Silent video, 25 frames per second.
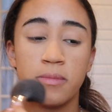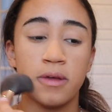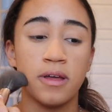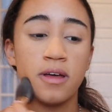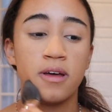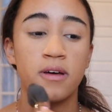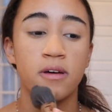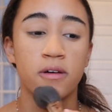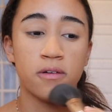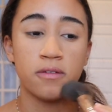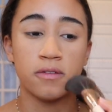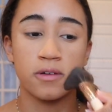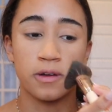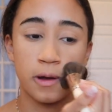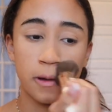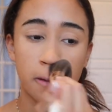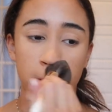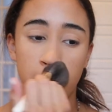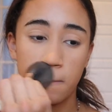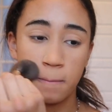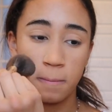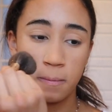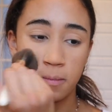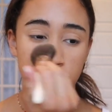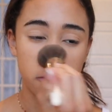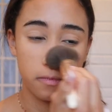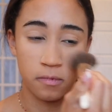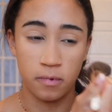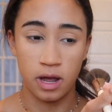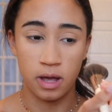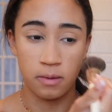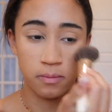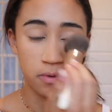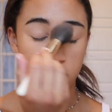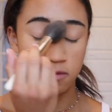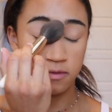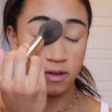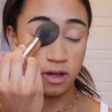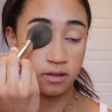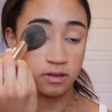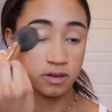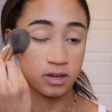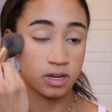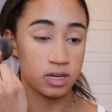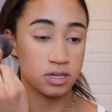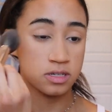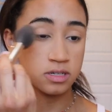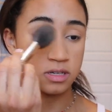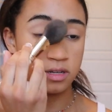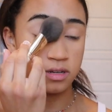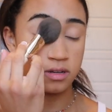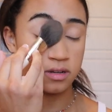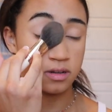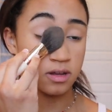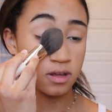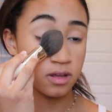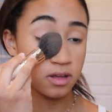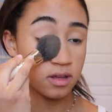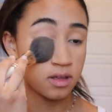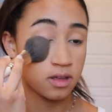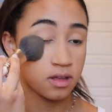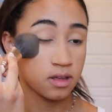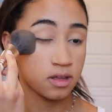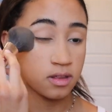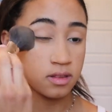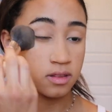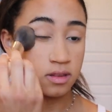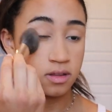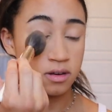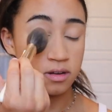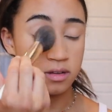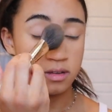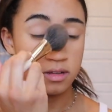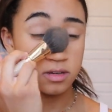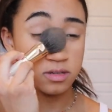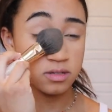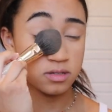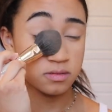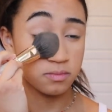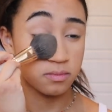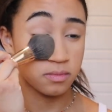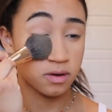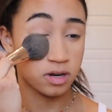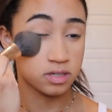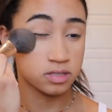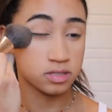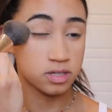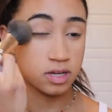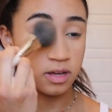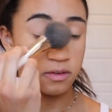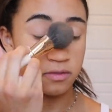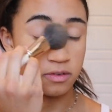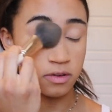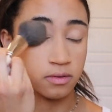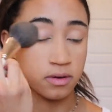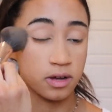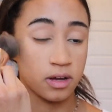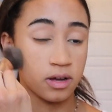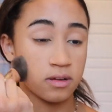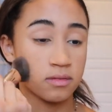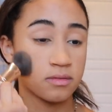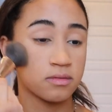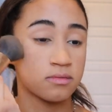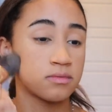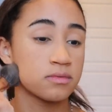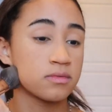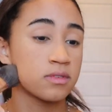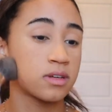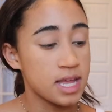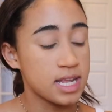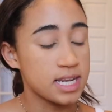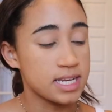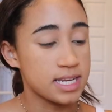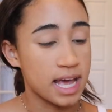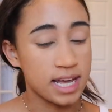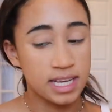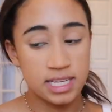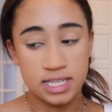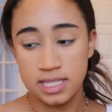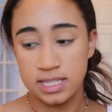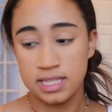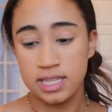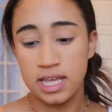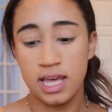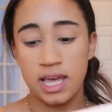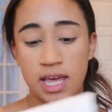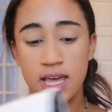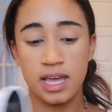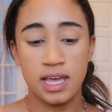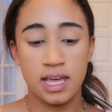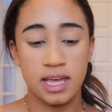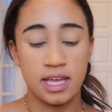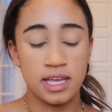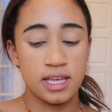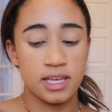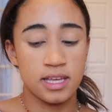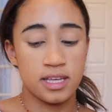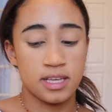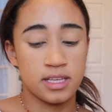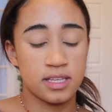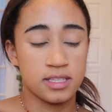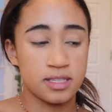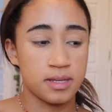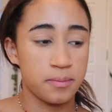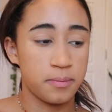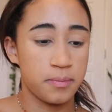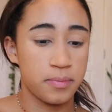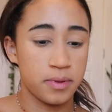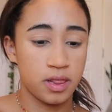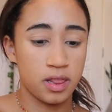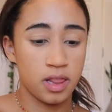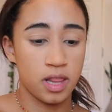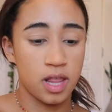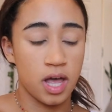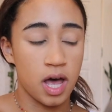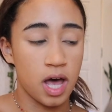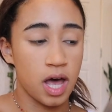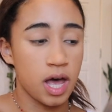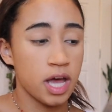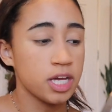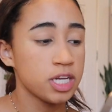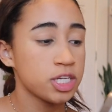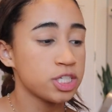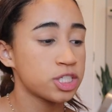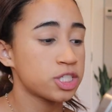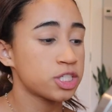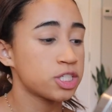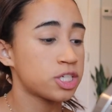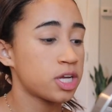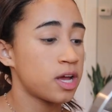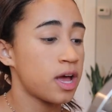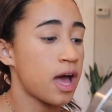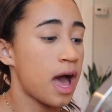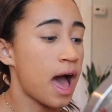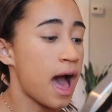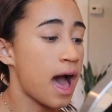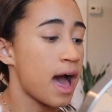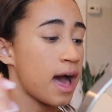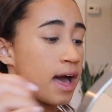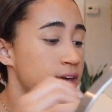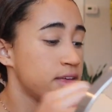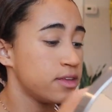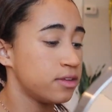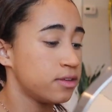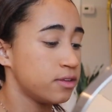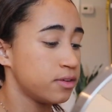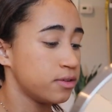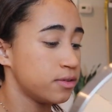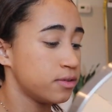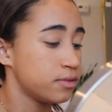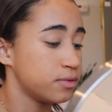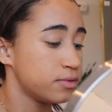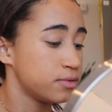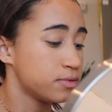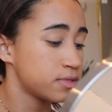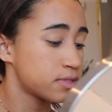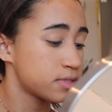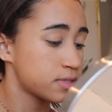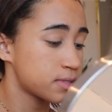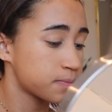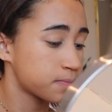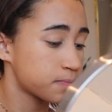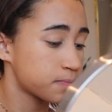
bit over where I put foundation. Literally just brush it everywhere. Next thing is blush. I use